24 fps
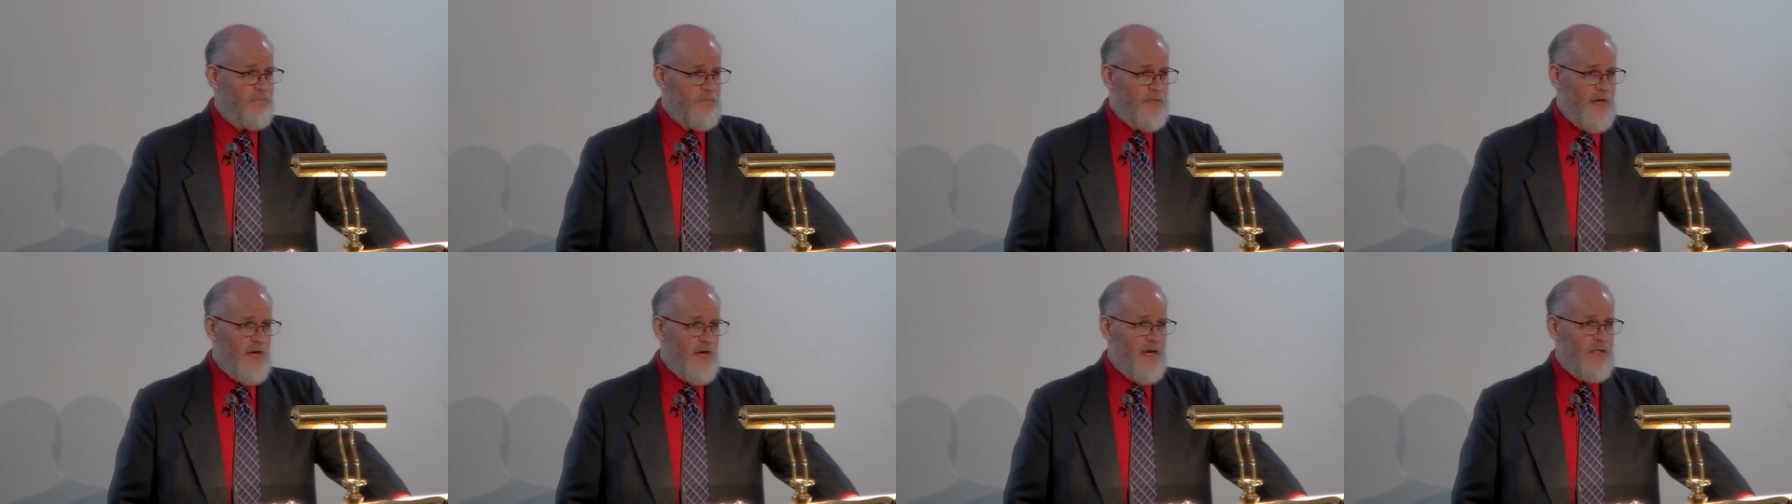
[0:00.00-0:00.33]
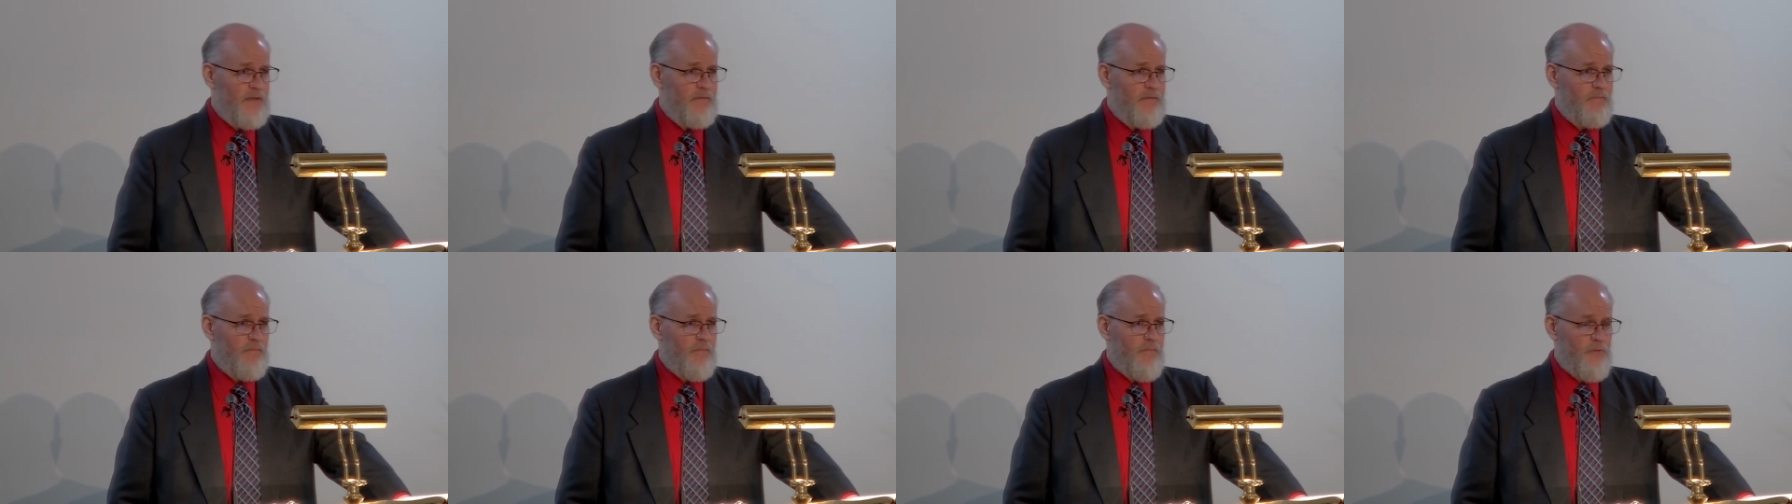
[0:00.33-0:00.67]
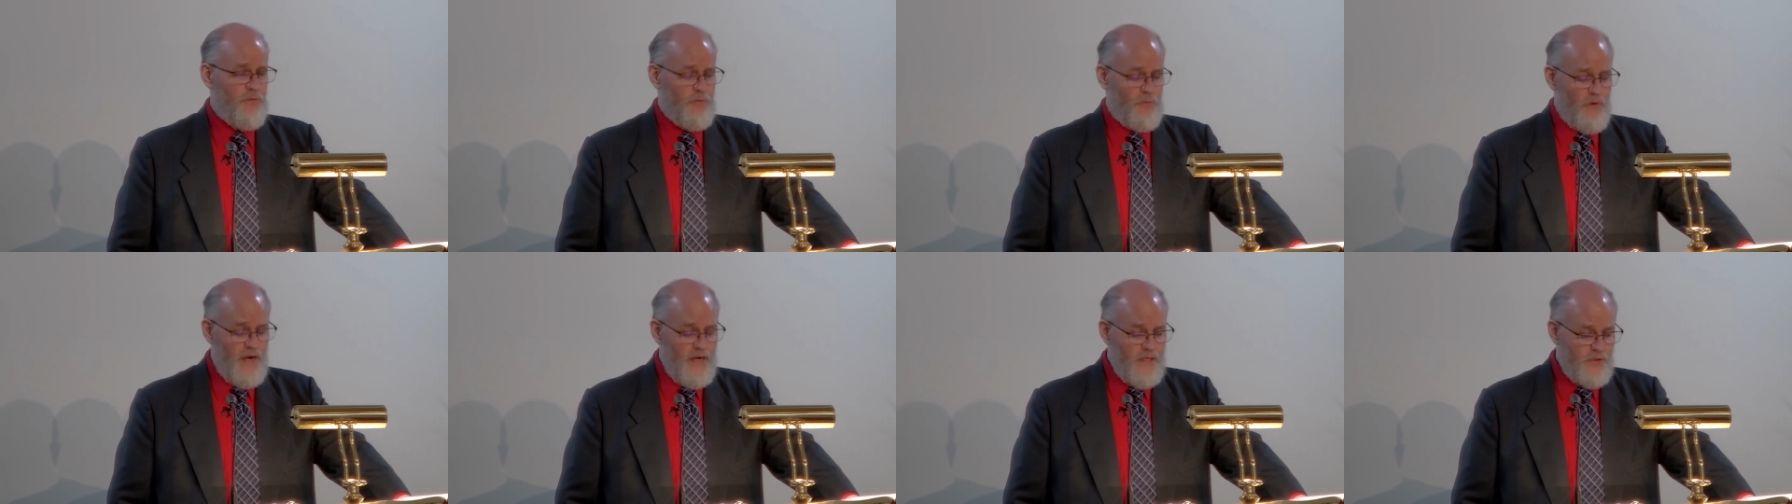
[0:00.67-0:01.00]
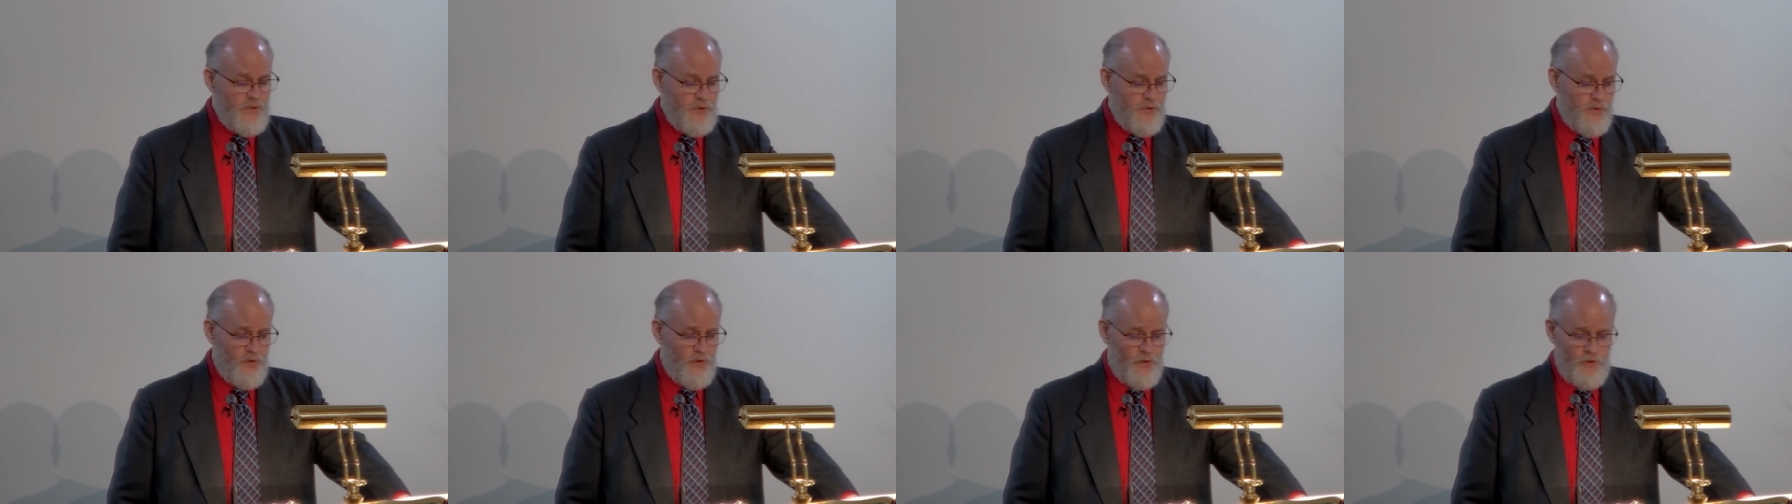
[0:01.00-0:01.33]
that
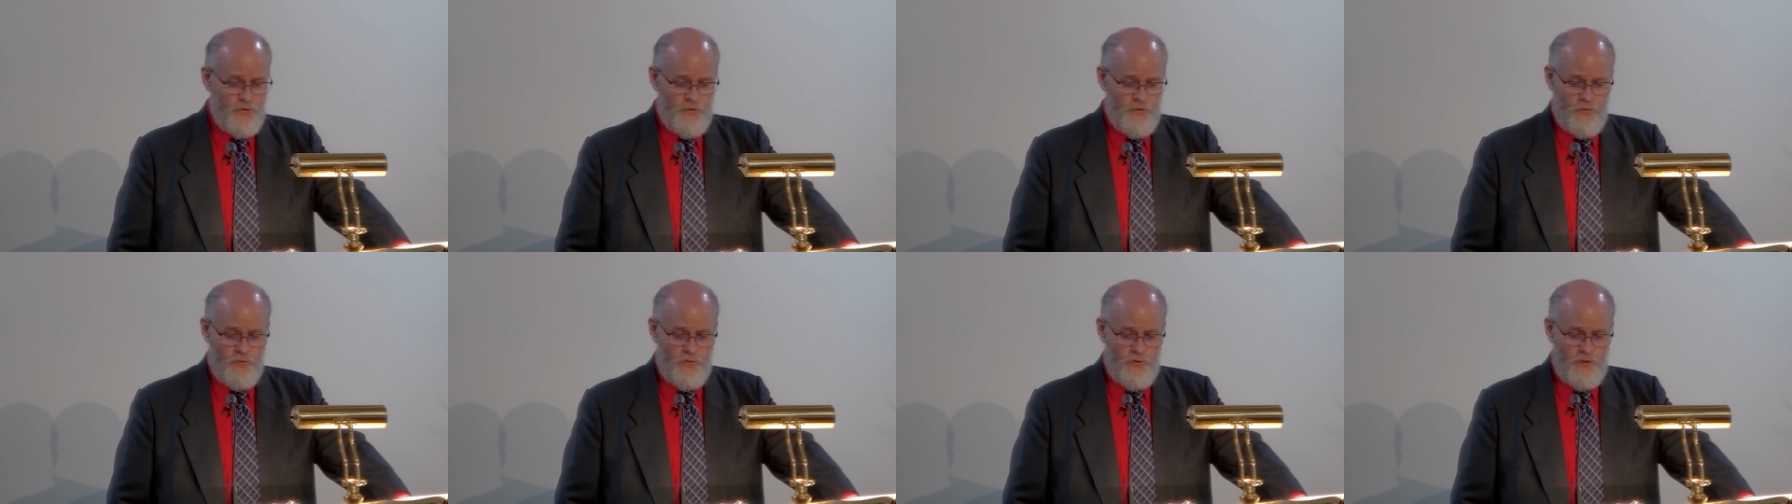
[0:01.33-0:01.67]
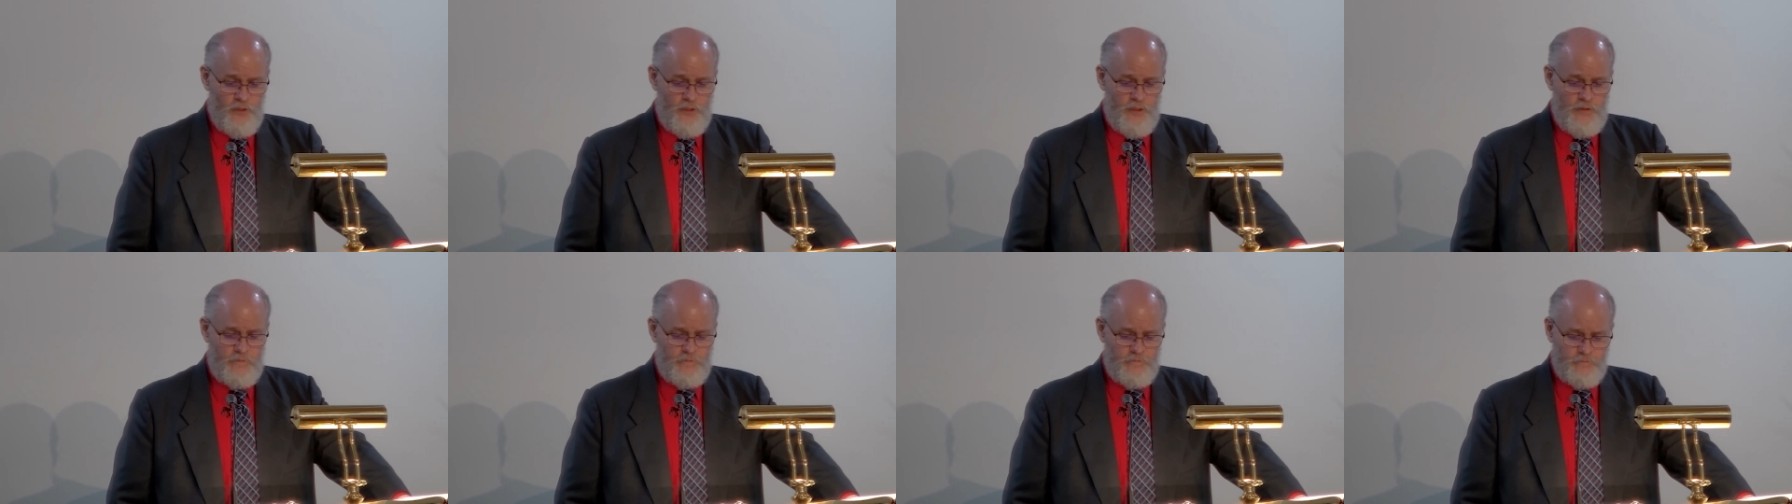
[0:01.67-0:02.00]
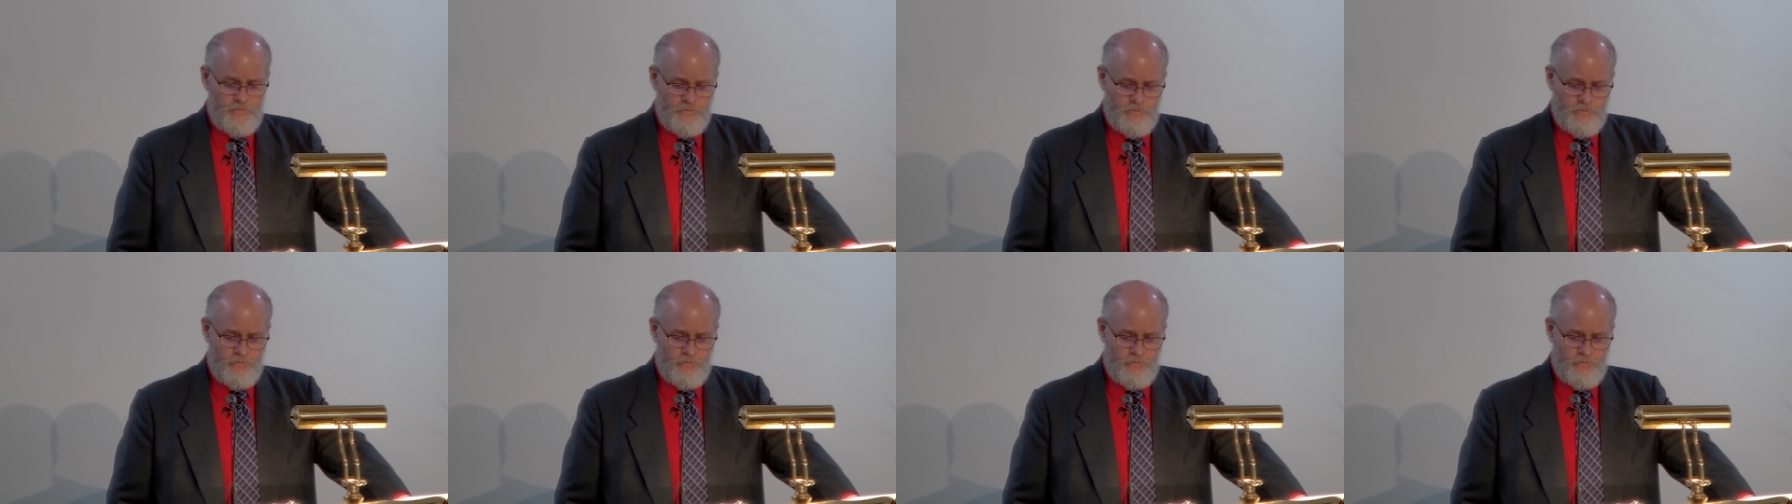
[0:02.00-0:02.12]
threat to their authority.